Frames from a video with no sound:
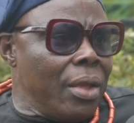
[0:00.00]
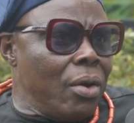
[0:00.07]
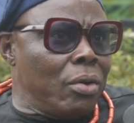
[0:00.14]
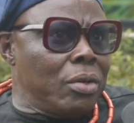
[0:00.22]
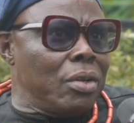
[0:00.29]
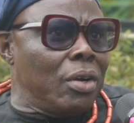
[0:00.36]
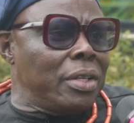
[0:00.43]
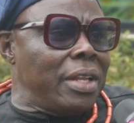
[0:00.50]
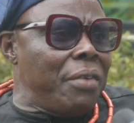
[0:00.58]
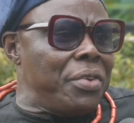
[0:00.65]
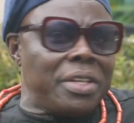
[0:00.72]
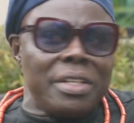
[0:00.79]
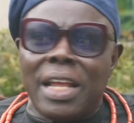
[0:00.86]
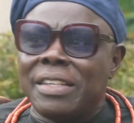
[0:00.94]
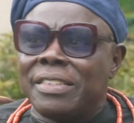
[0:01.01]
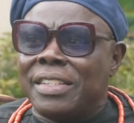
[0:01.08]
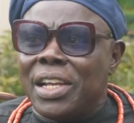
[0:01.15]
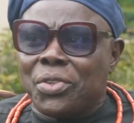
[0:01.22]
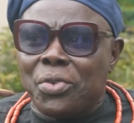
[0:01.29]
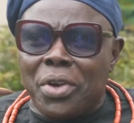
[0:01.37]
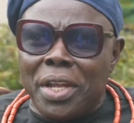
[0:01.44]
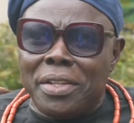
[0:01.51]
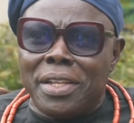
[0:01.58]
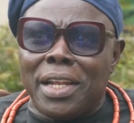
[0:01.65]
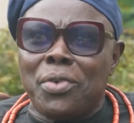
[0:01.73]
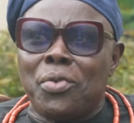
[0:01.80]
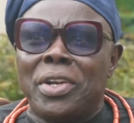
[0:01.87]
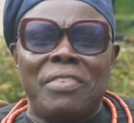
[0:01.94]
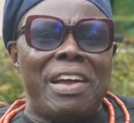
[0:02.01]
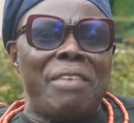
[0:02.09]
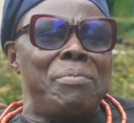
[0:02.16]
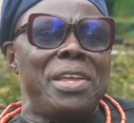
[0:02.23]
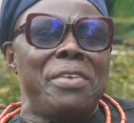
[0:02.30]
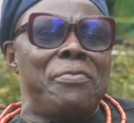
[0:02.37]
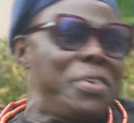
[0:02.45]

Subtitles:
on everything that is dear to him, that he will never be a